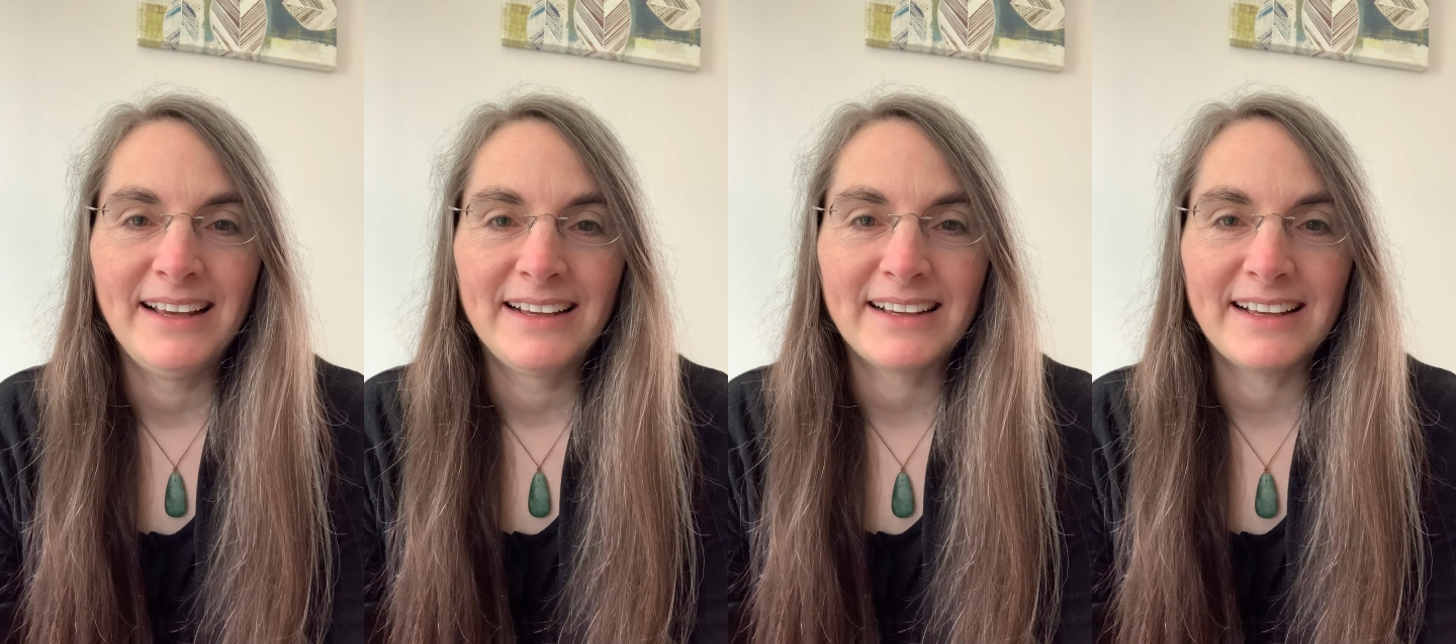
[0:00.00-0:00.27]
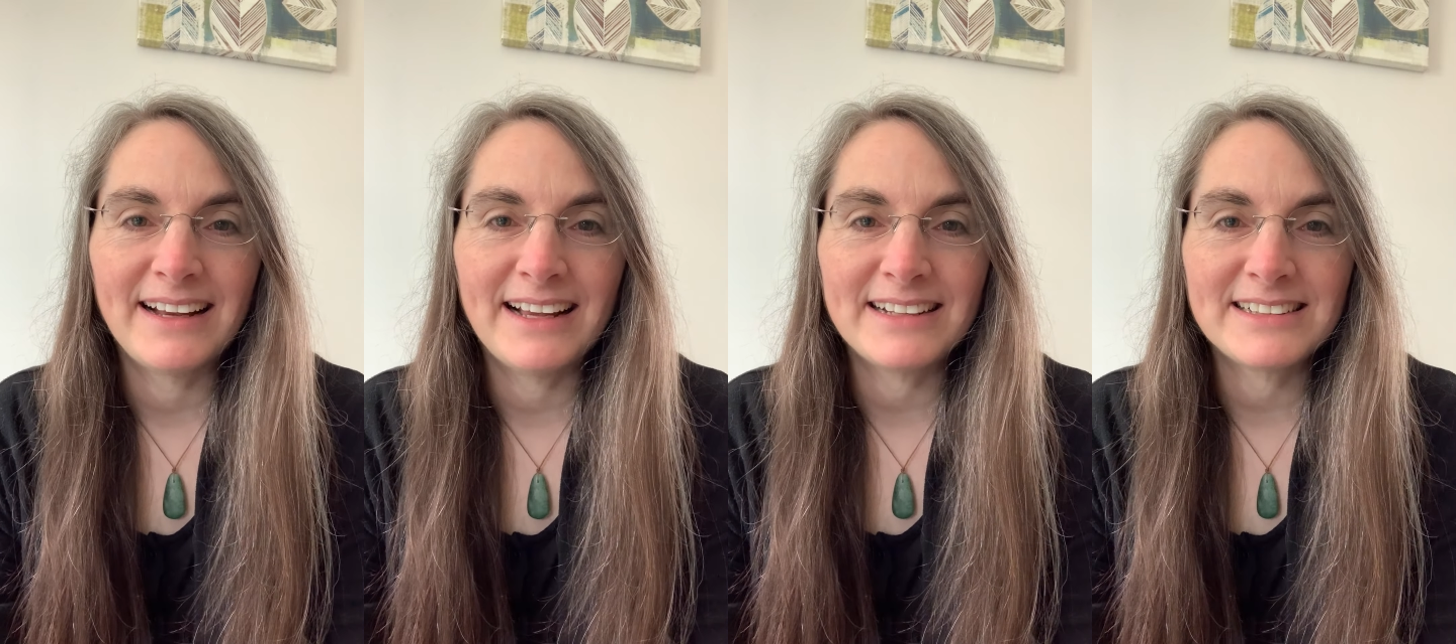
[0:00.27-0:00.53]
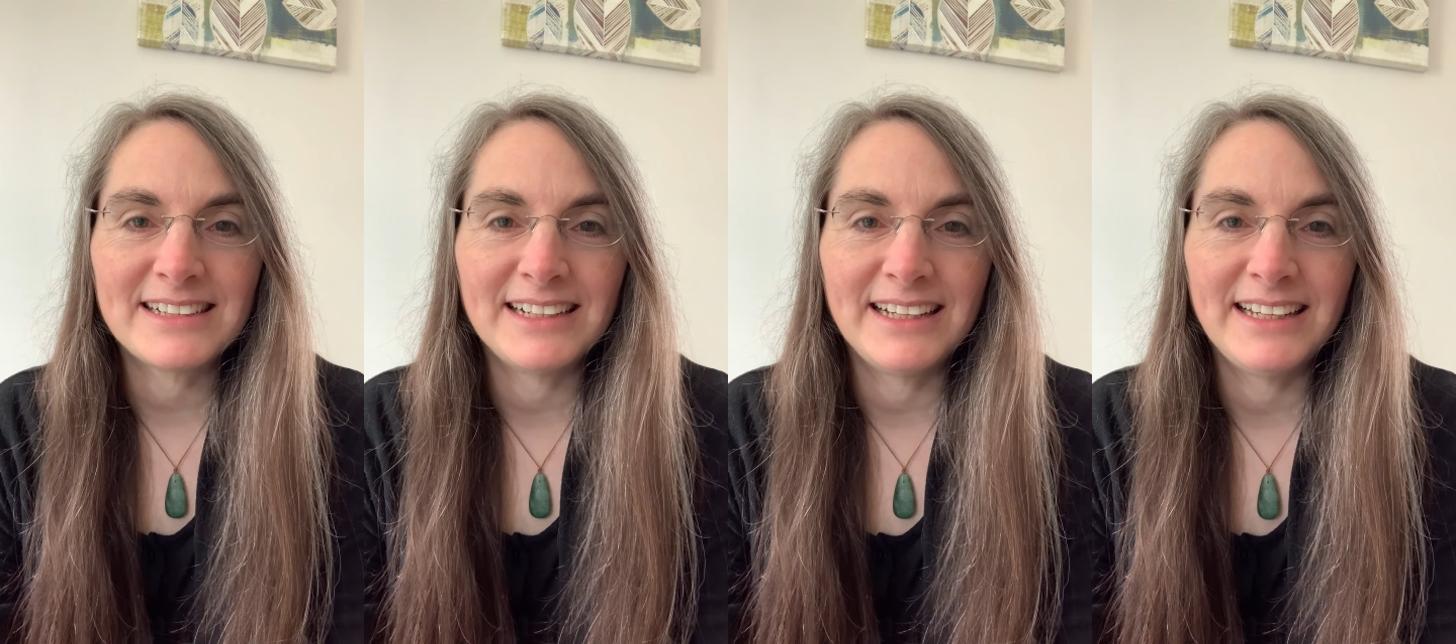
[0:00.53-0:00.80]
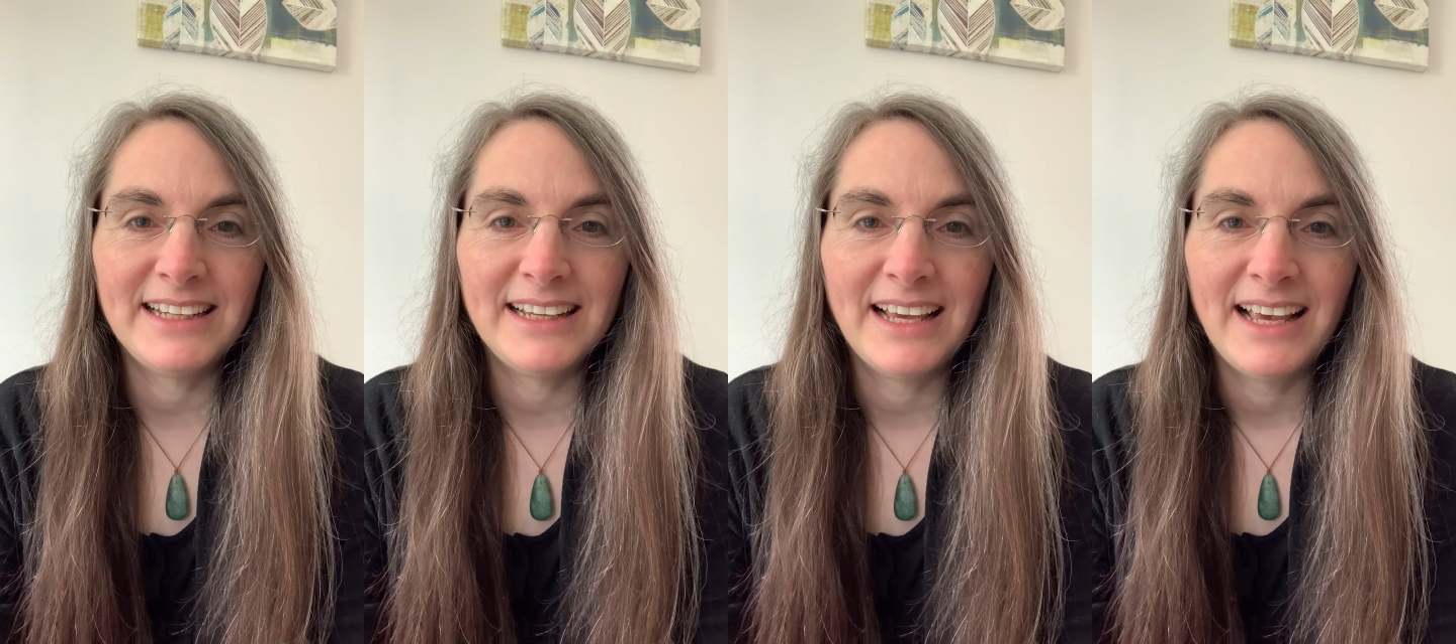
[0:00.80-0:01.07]
can
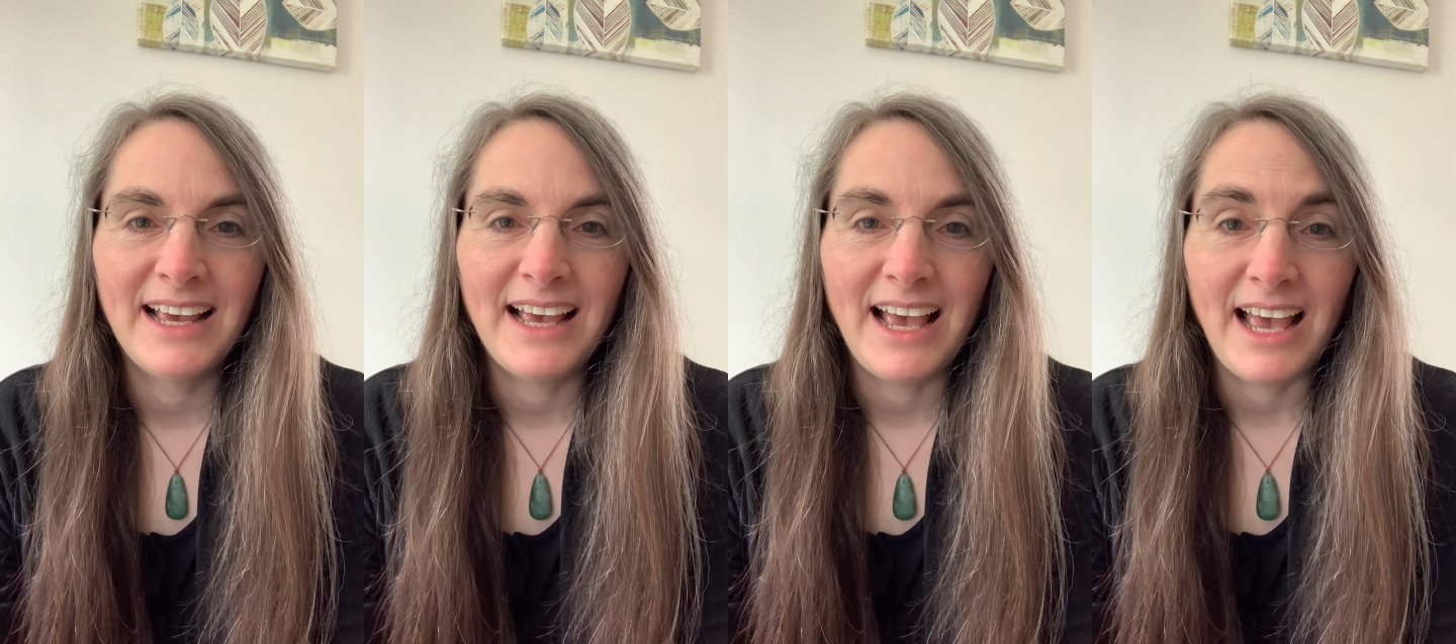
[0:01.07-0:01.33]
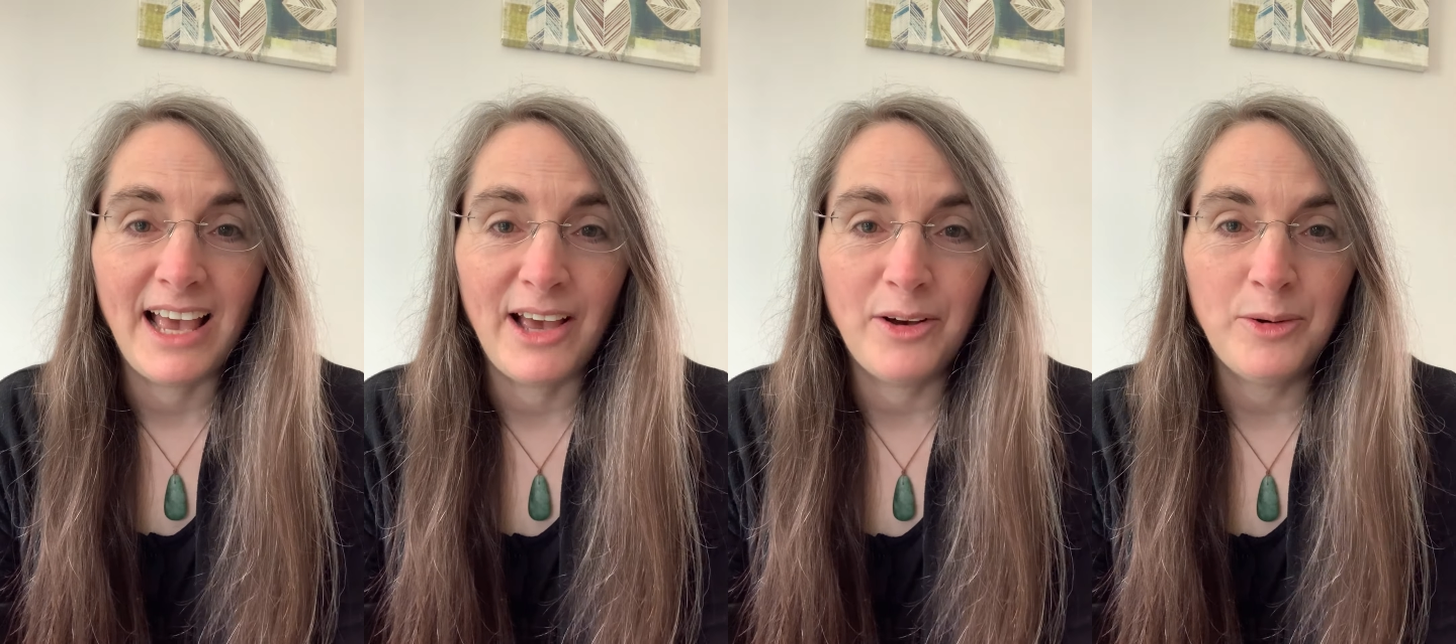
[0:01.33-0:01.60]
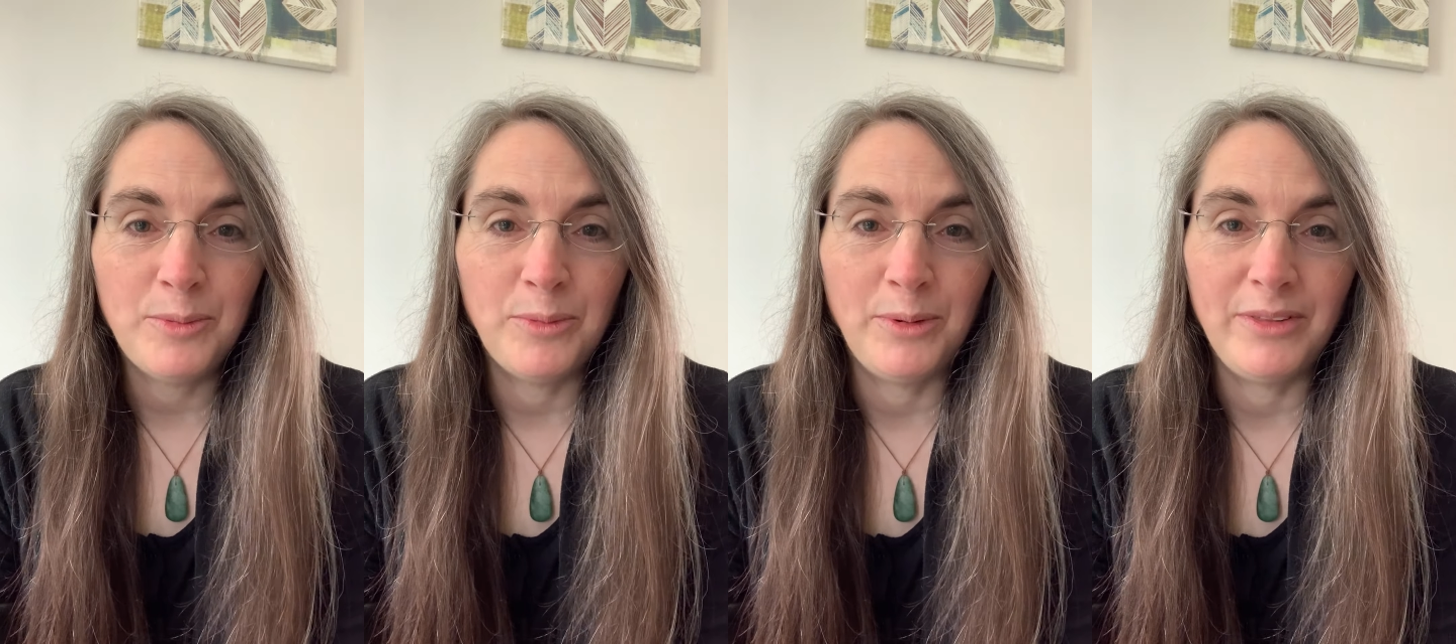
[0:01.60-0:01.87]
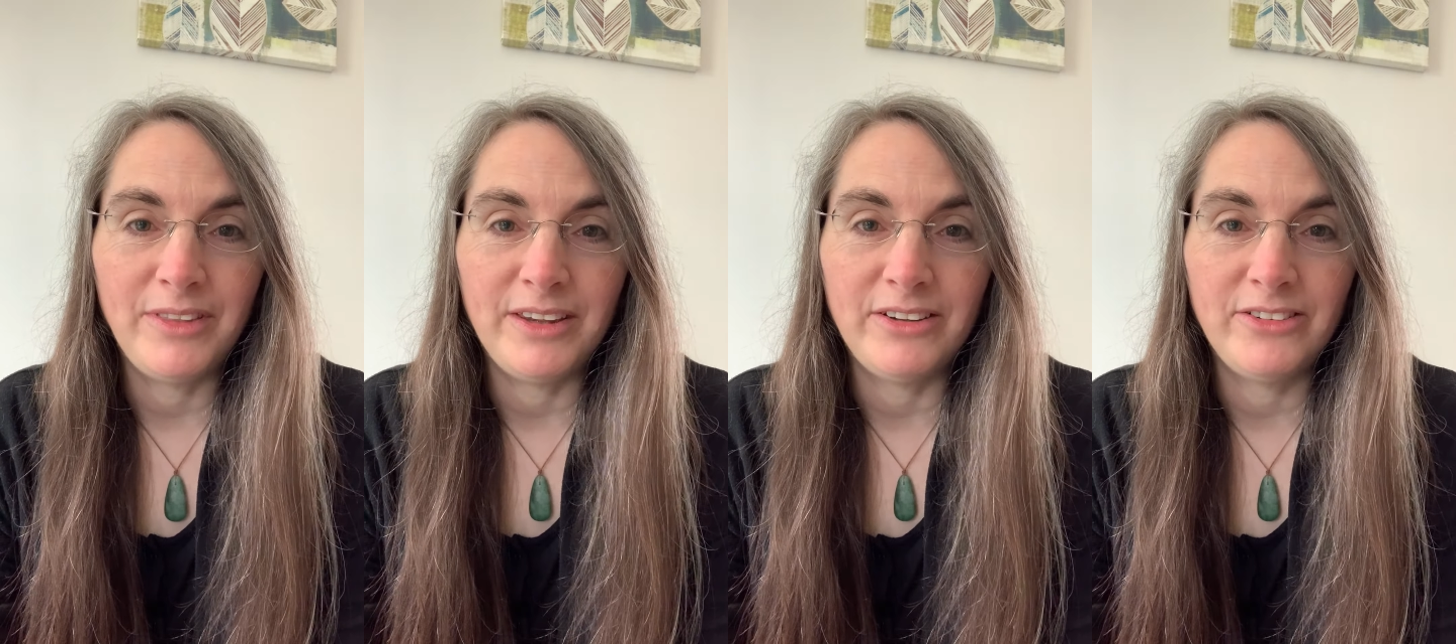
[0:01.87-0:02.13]
actually help
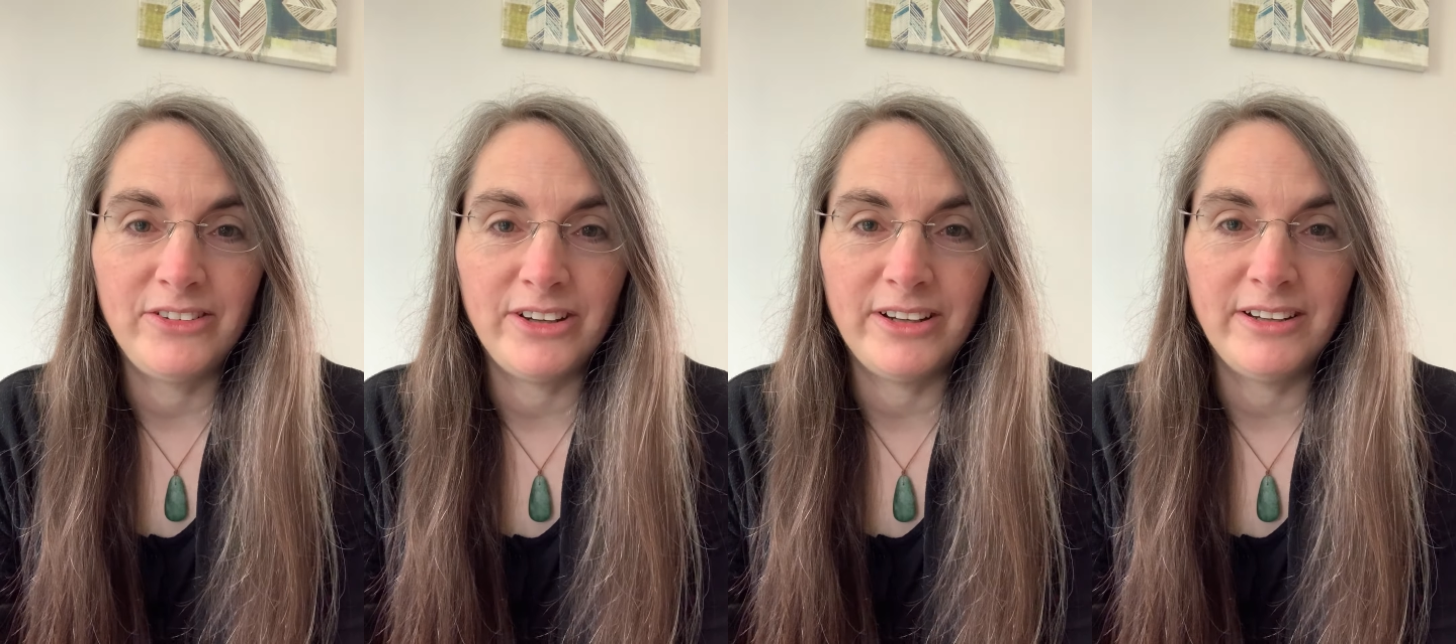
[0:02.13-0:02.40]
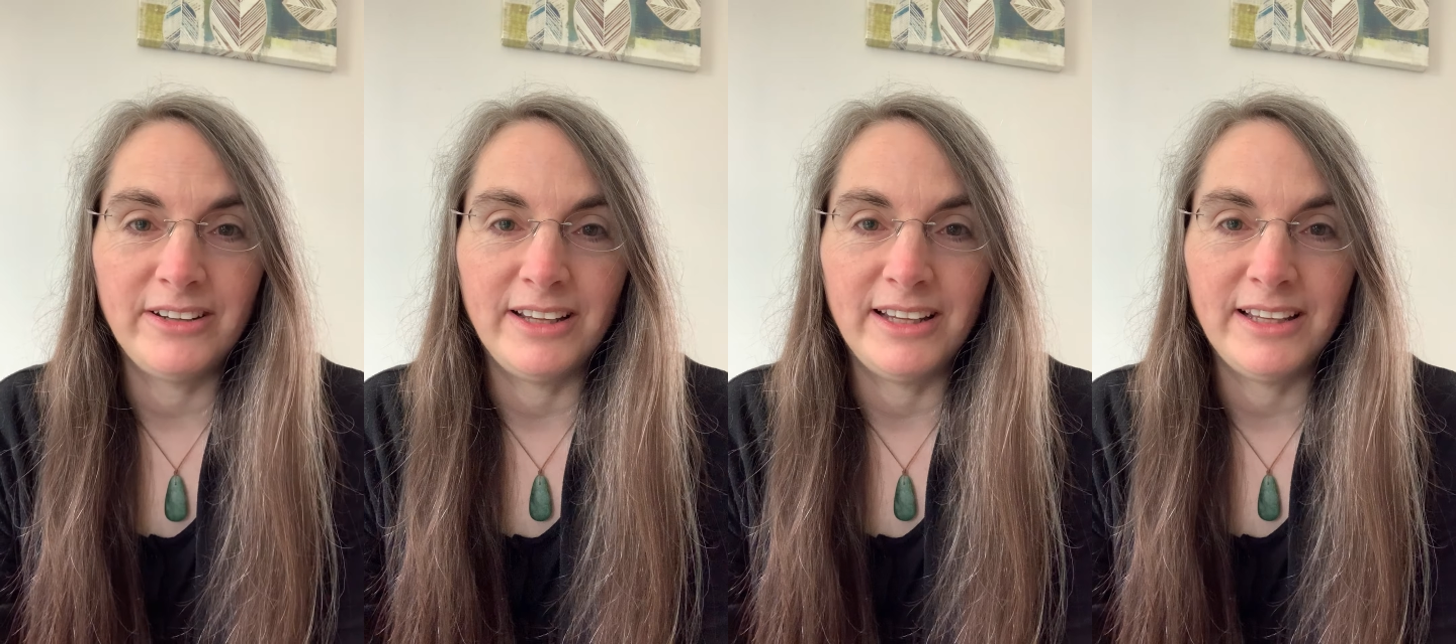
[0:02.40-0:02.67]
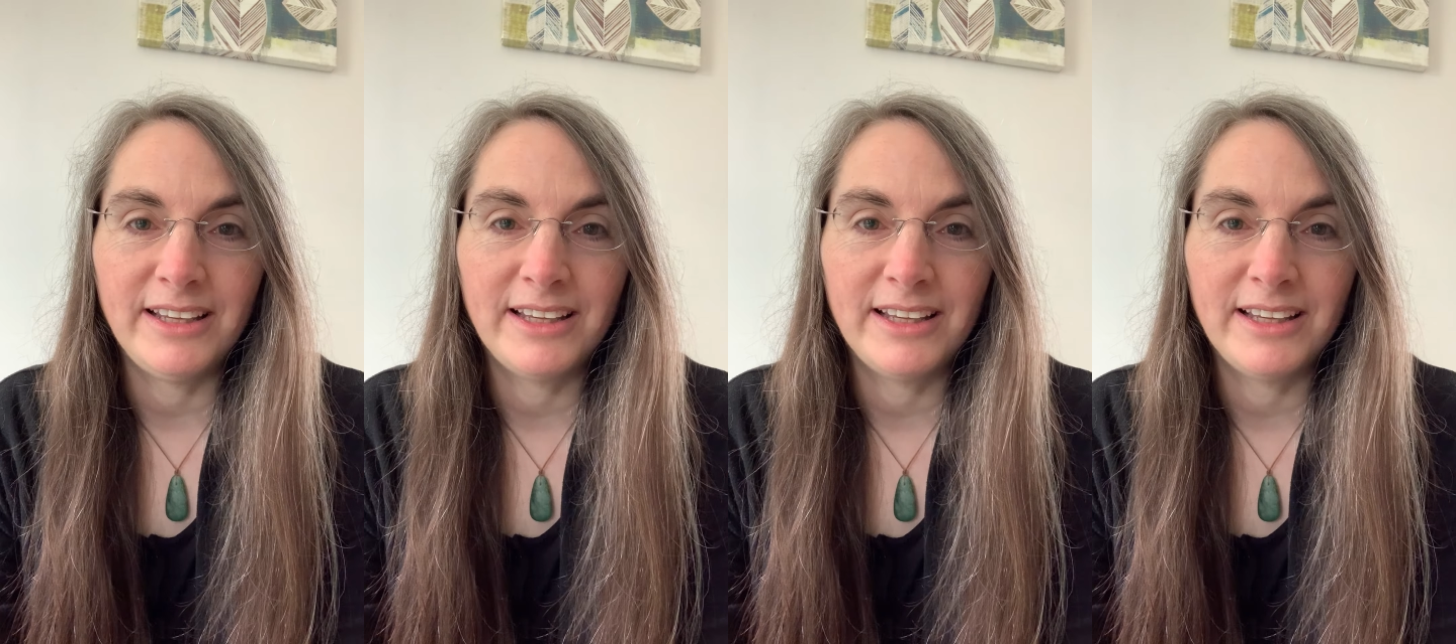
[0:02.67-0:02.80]
with this journey.